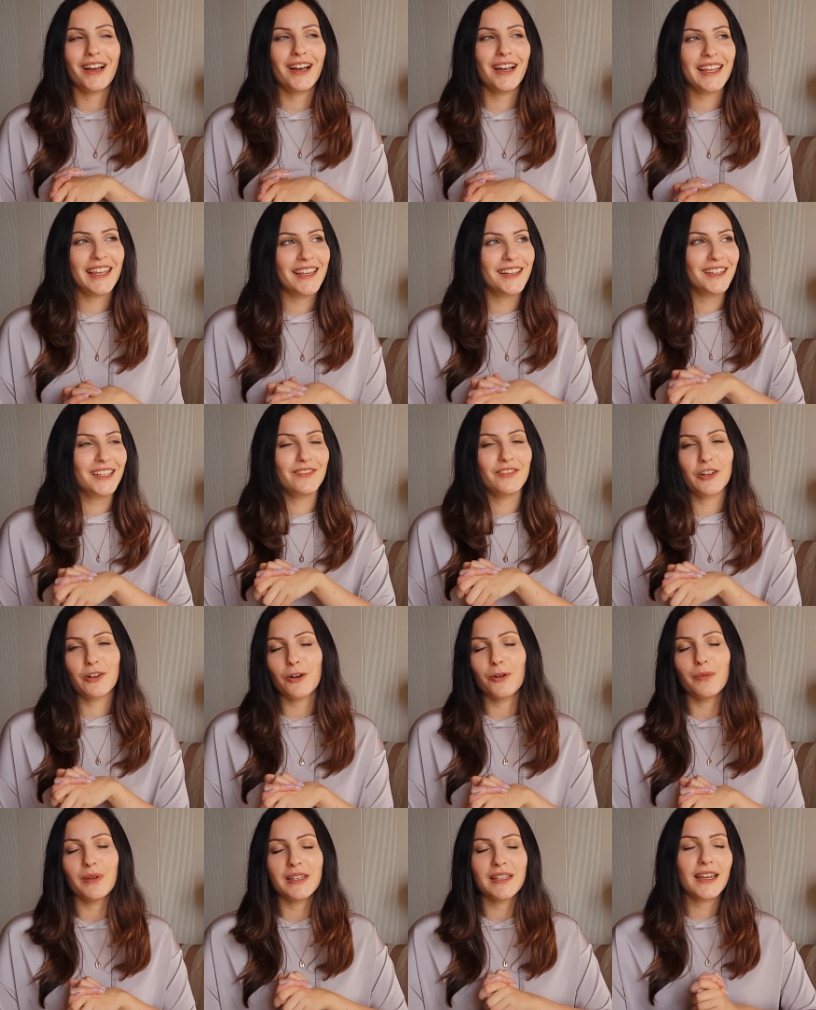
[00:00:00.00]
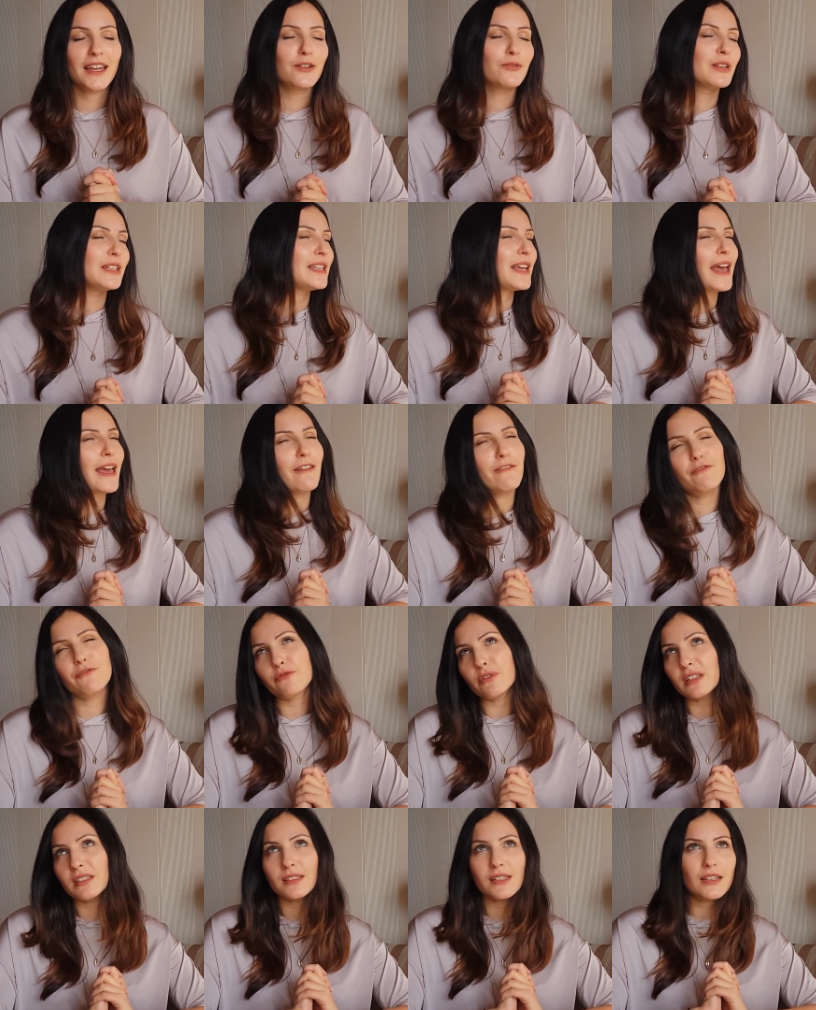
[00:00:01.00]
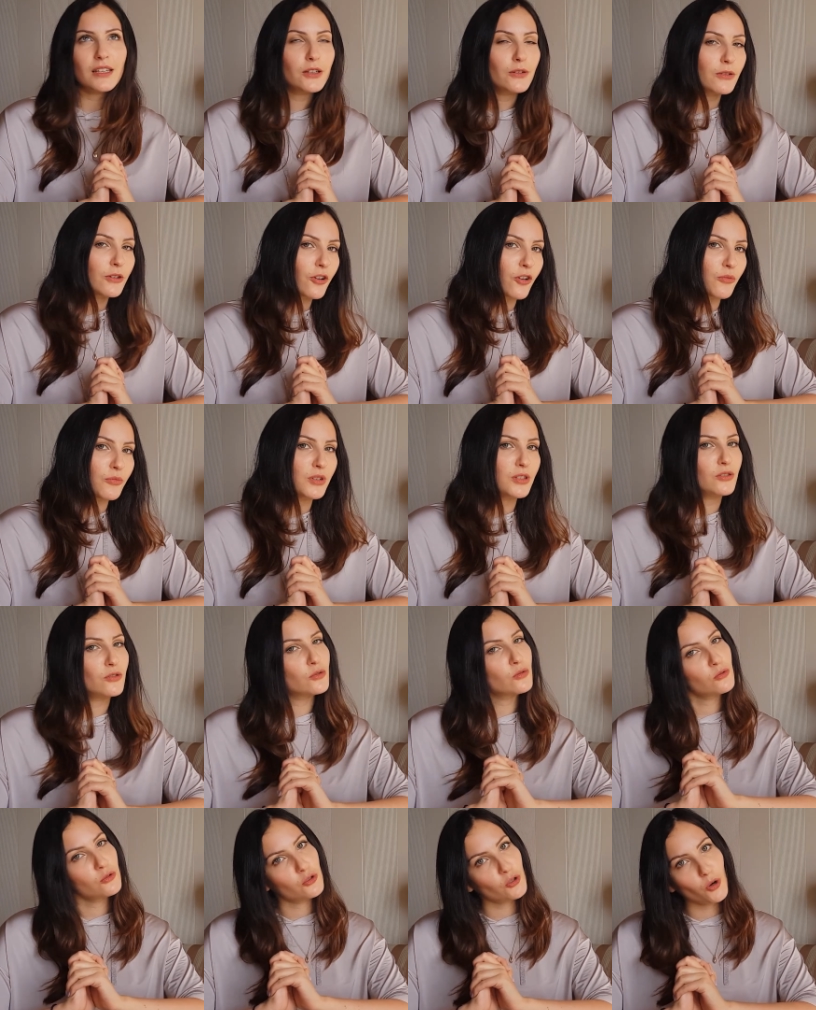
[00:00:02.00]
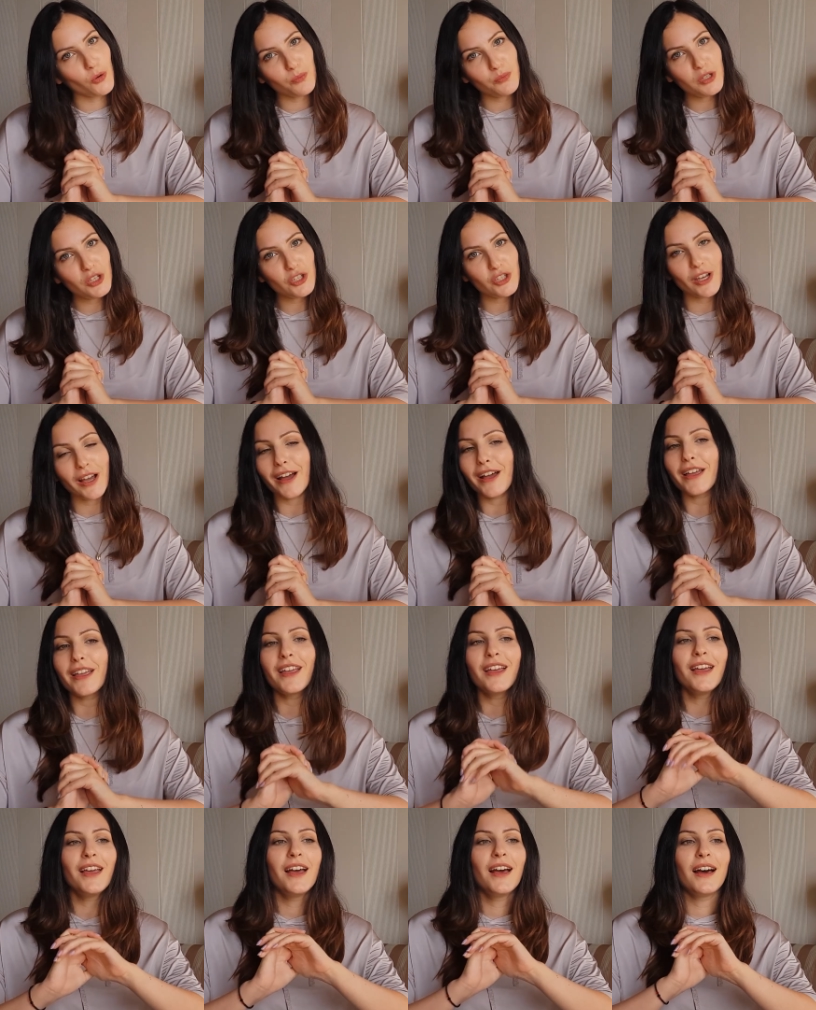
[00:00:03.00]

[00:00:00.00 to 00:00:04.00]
Again, leave a comment. I read every single comment, so don't be shy.